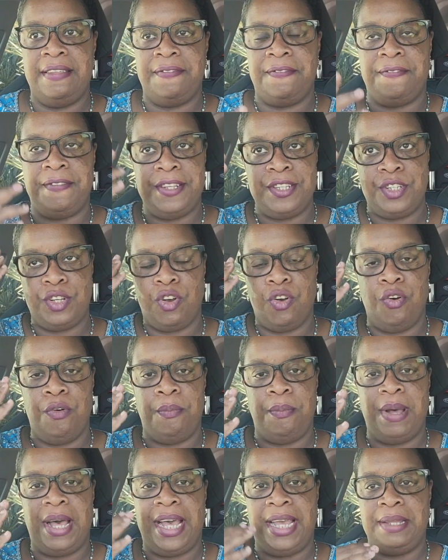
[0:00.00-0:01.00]
the physical
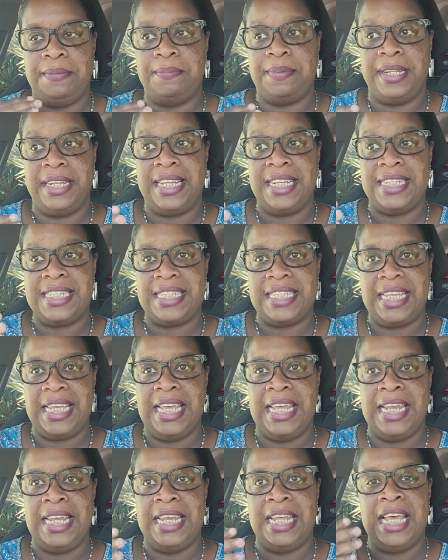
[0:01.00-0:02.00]
mind, but it's
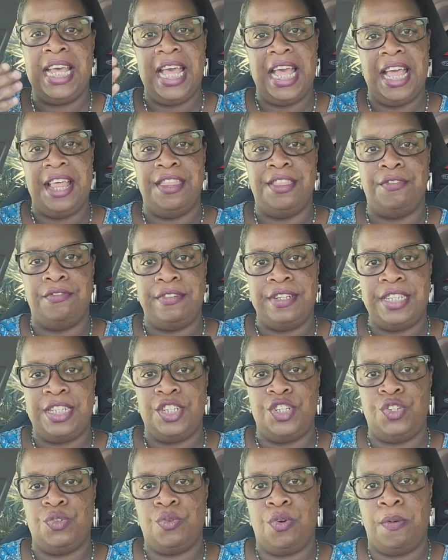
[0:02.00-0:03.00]
in the
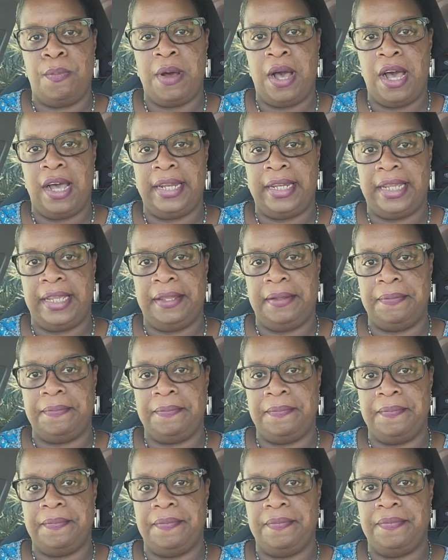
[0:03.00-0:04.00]
residual body.
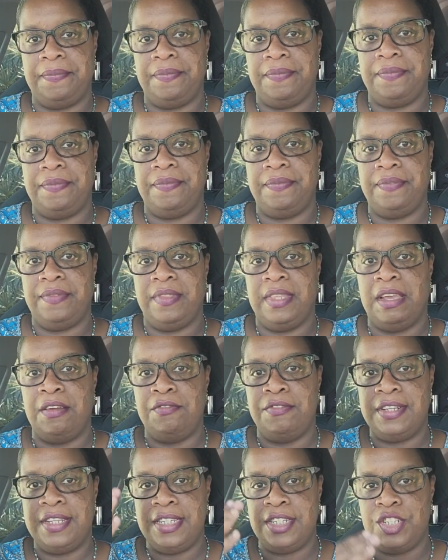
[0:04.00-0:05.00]
That
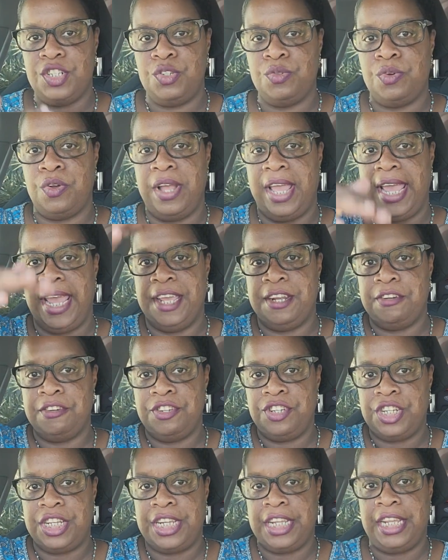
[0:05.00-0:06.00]
residual
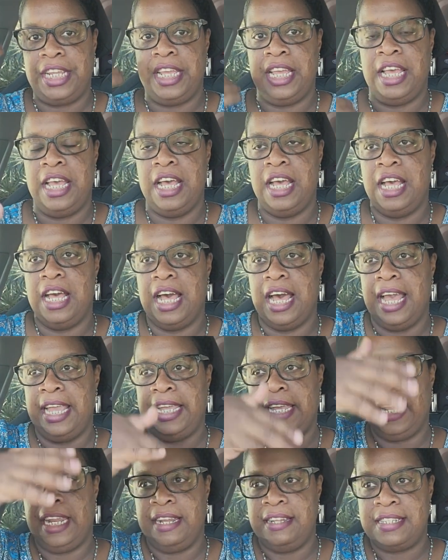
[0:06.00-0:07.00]
energy, I
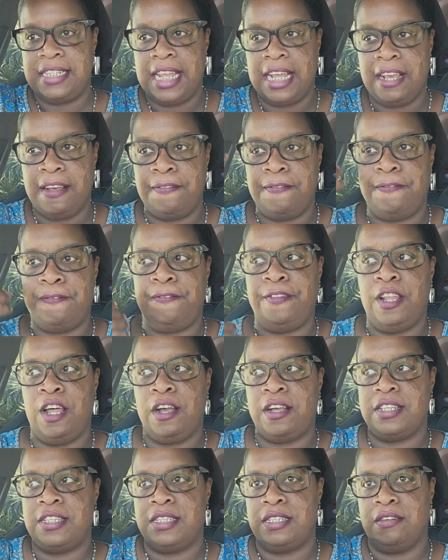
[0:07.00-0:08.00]
get is like a
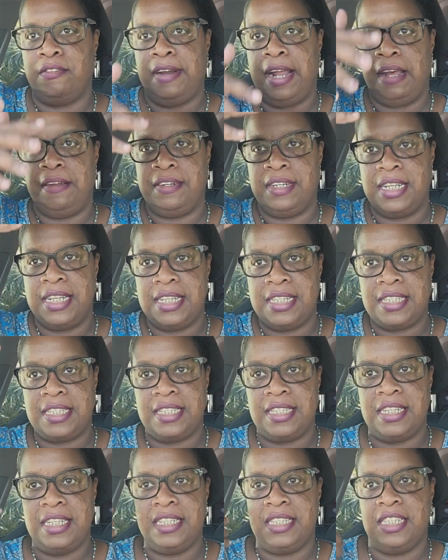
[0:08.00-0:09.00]
flux around
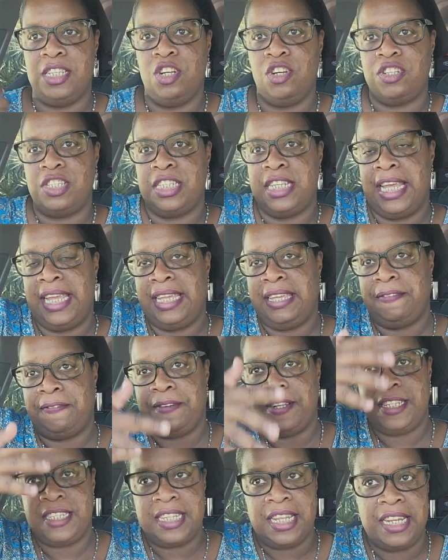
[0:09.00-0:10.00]
us. It looks like if
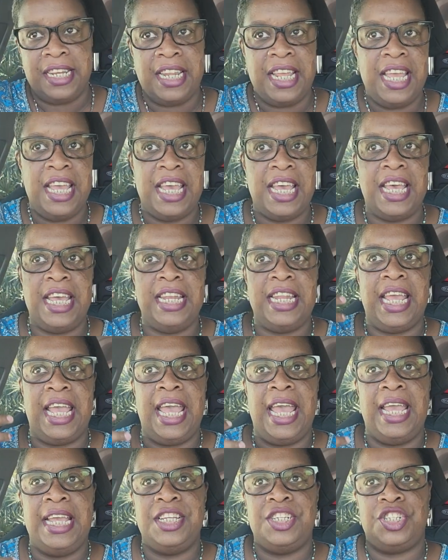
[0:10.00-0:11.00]
it's an, an
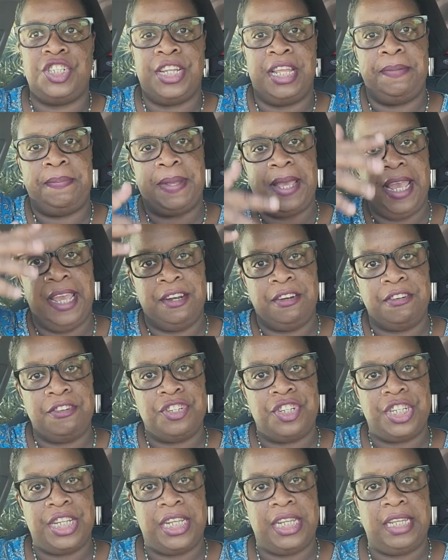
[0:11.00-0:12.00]
egg-shaped
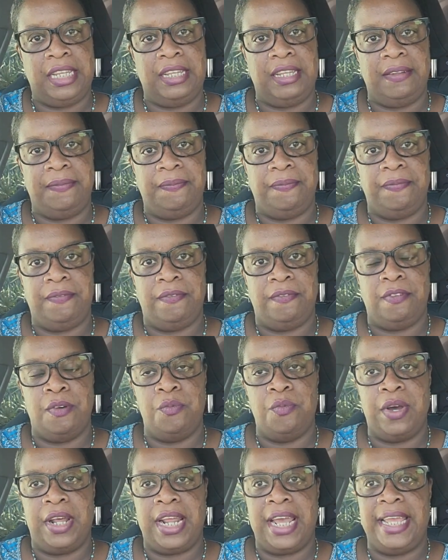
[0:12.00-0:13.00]
energy, from
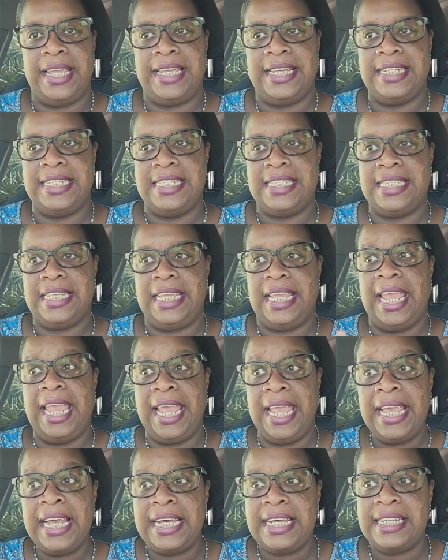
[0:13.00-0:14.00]
what I can see.
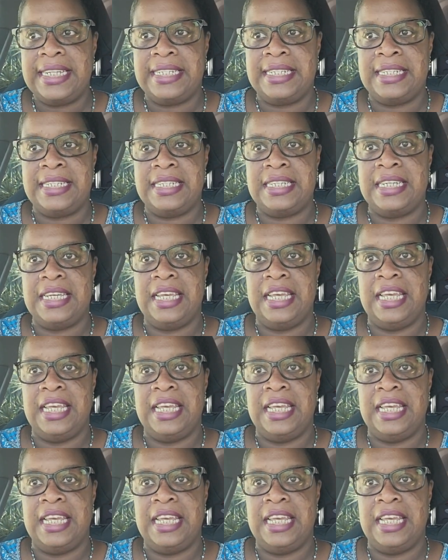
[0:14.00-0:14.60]
And